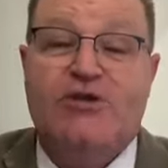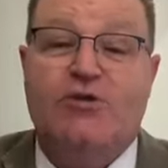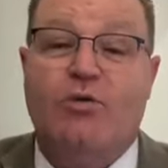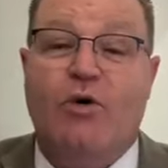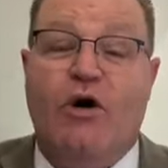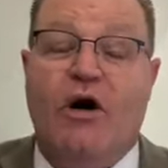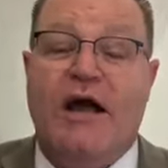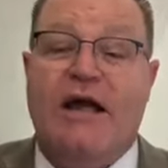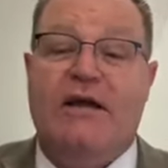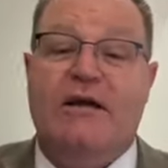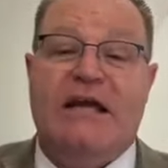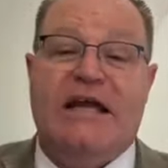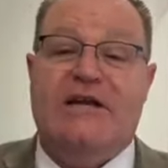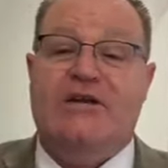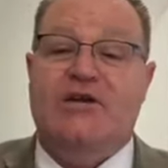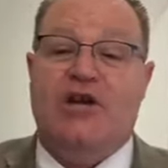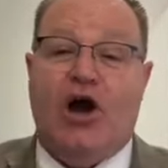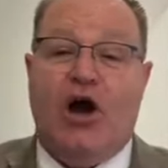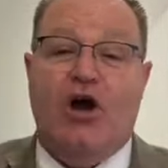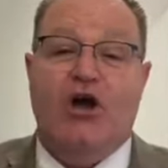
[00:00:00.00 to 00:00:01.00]
That's why
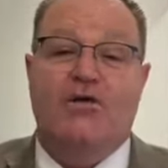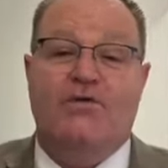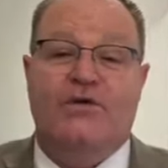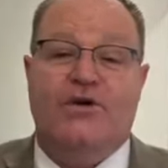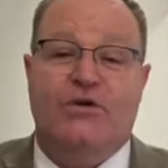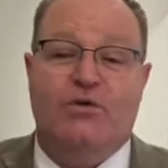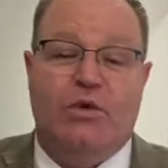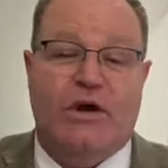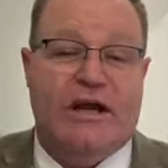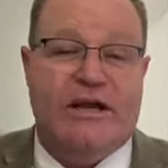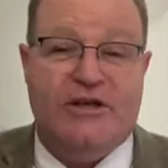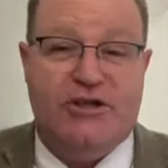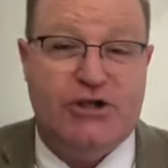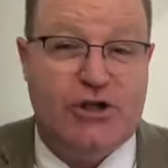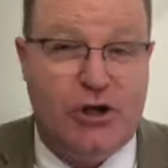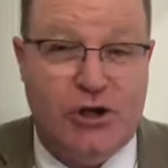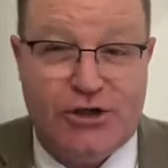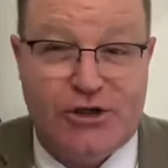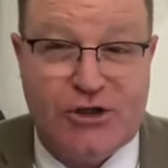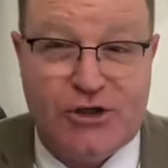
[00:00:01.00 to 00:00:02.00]
in COVID, when
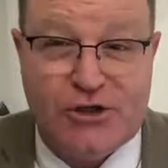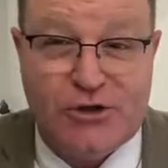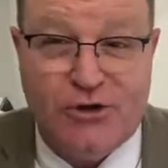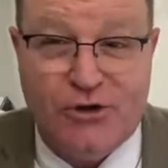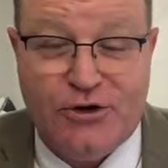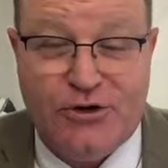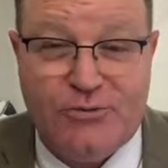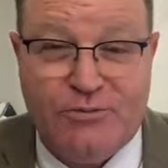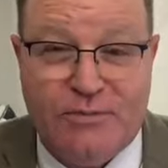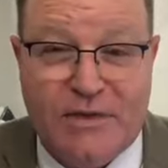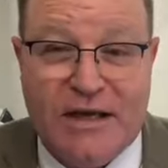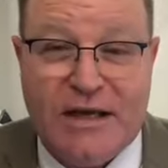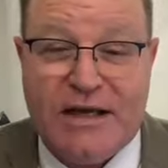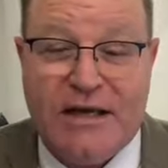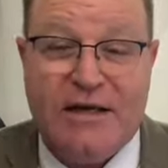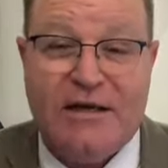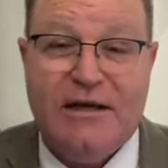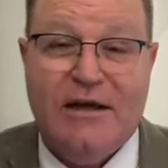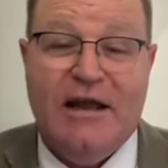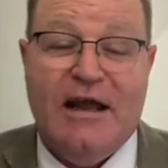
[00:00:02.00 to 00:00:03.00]
churches couldn't
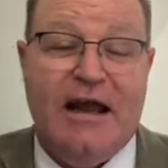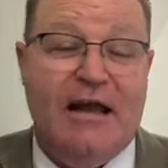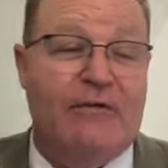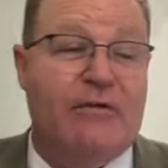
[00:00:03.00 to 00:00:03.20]
meet,